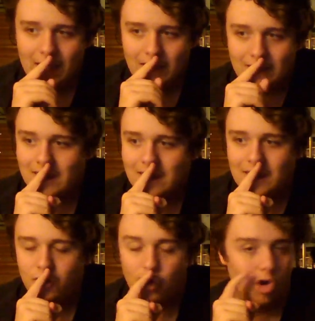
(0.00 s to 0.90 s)
He
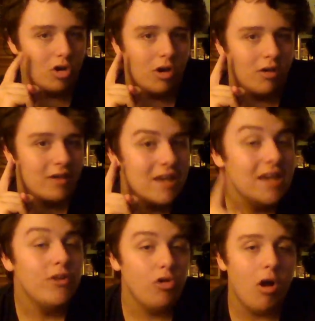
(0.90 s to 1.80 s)
took key
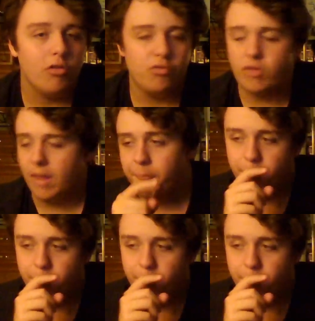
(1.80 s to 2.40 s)
draws for them.